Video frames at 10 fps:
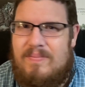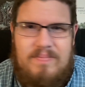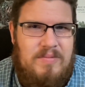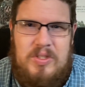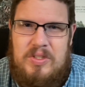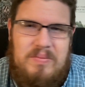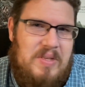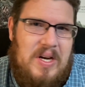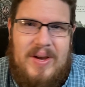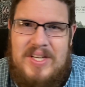
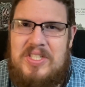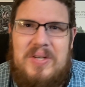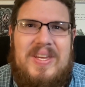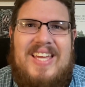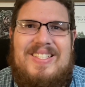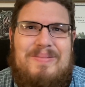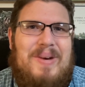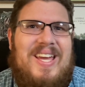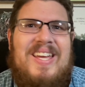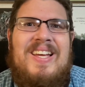I showcased
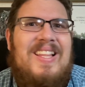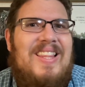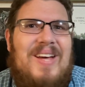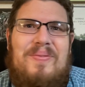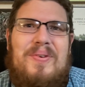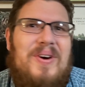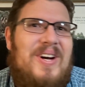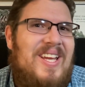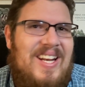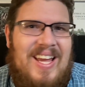my love for
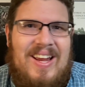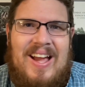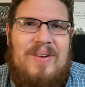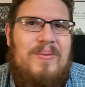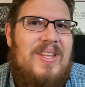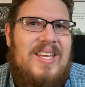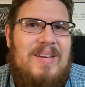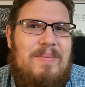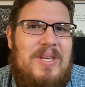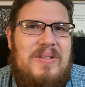it, and I really
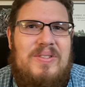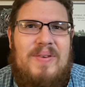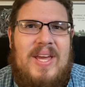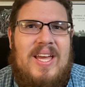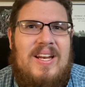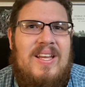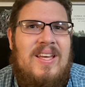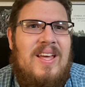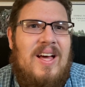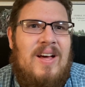am a huge fan
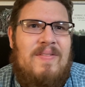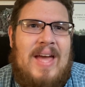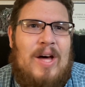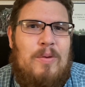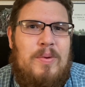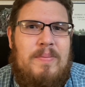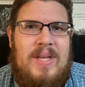of the album.